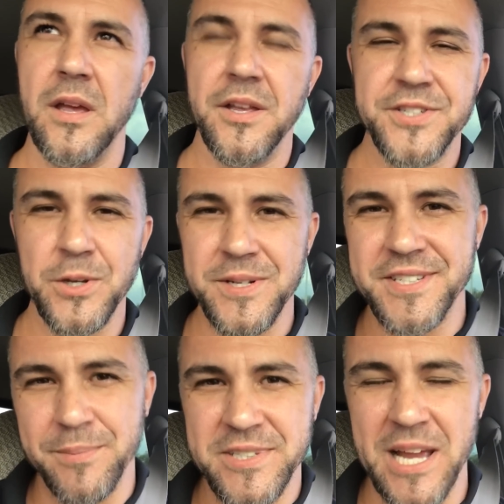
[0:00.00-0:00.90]
So in
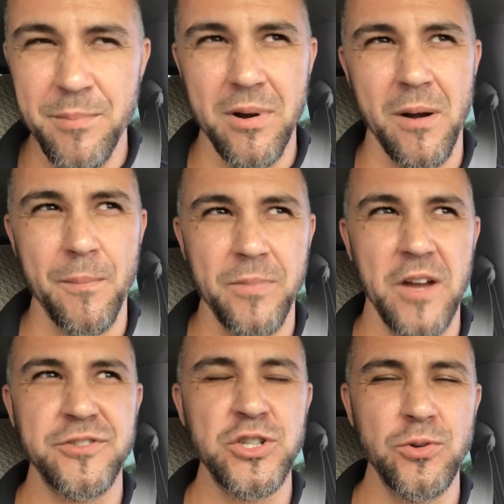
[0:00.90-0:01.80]
September
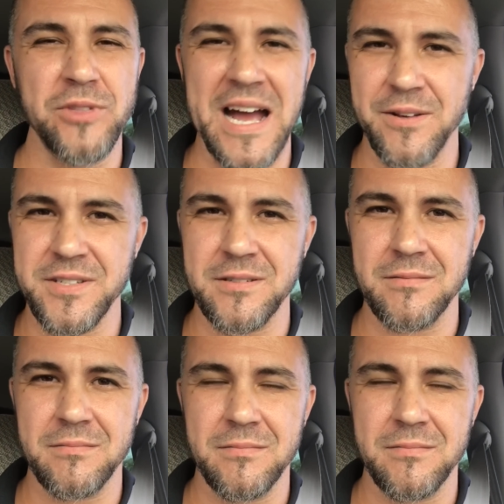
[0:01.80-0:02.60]
of 2000,